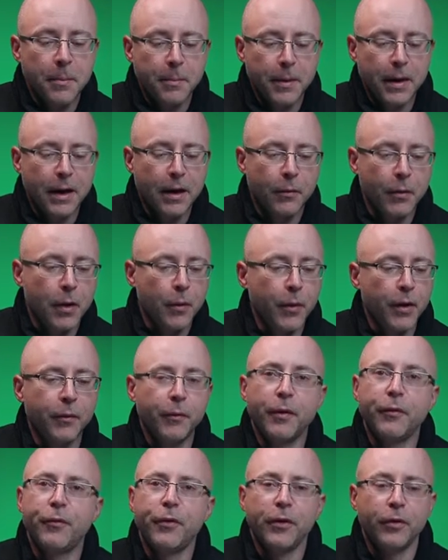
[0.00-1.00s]
But anyway, we're
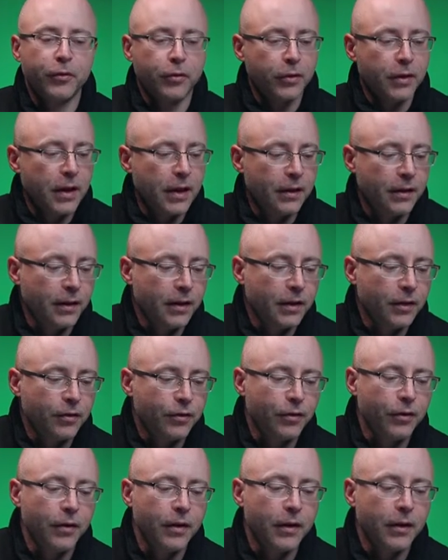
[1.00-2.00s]
reviewing today the
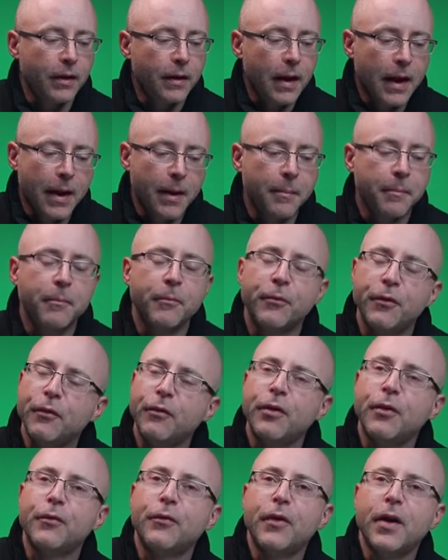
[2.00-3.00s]

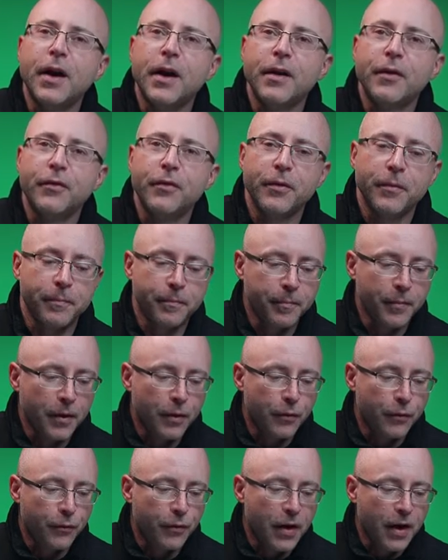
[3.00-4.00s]
GM55
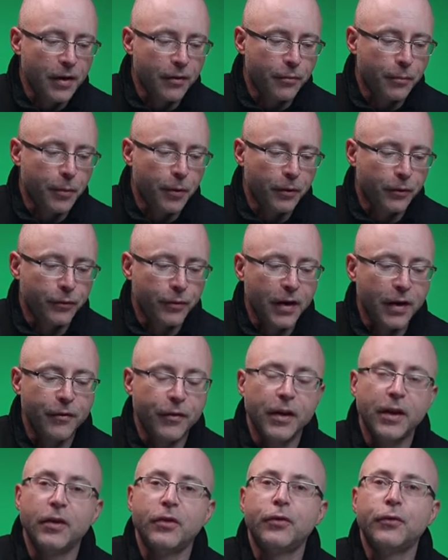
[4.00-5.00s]

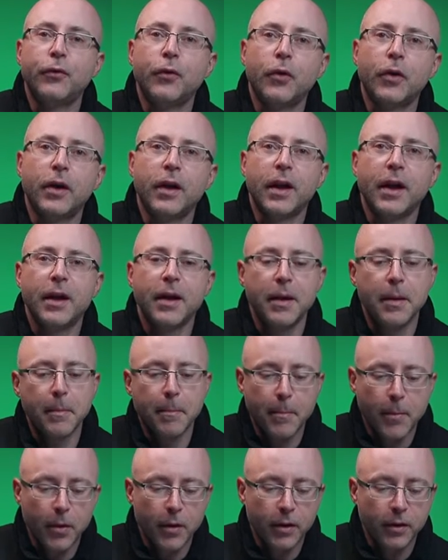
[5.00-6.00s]
5.5 inch 4K
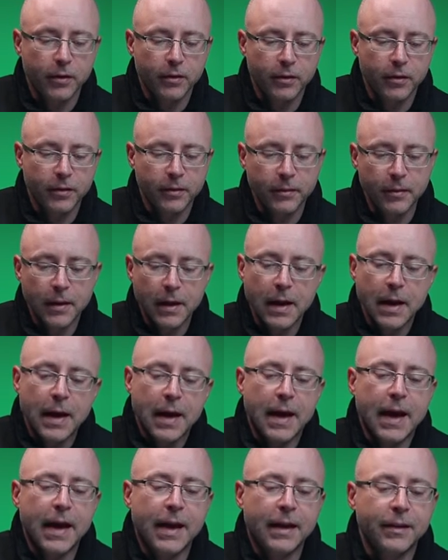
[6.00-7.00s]
monitor
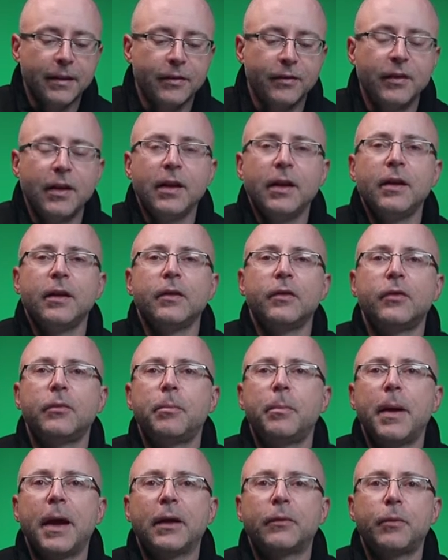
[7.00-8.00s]
and this thing is
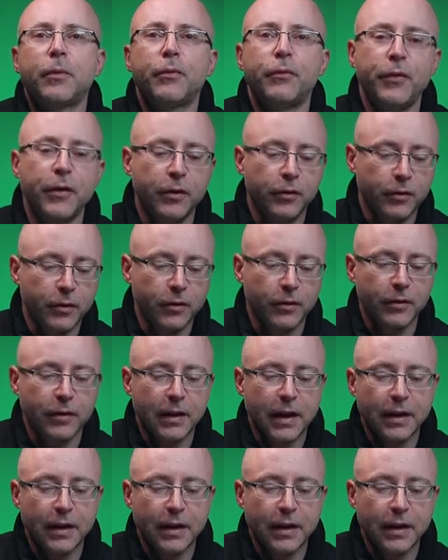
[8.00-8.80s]
packed with features.